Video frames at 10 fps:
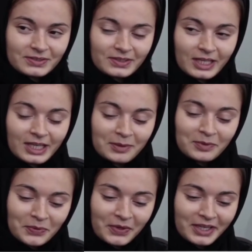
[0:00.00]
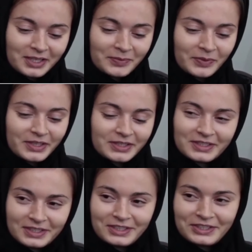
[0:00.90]
Like, I'm quiet, but
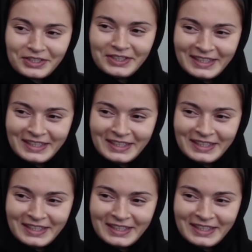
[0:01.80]
it's...